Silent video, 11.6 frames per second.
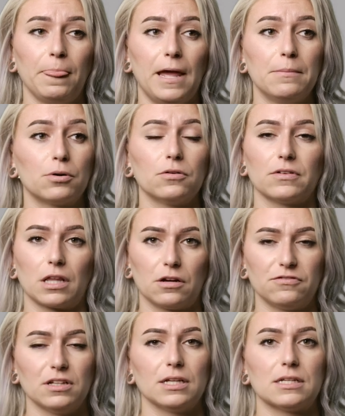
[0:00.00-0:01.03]
improving their
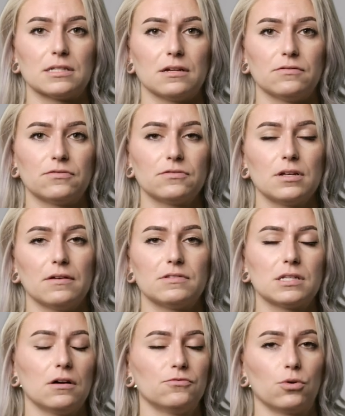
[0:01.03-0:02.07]
feelings of
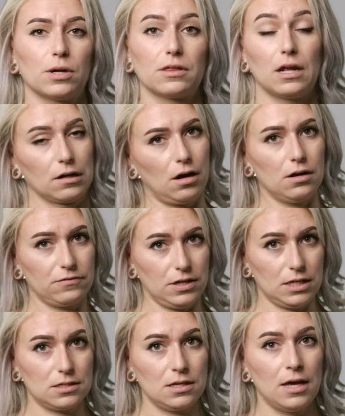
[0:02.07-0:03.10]
self-worth and
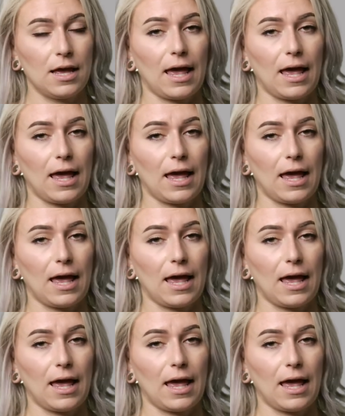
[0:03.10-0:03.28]
confidence.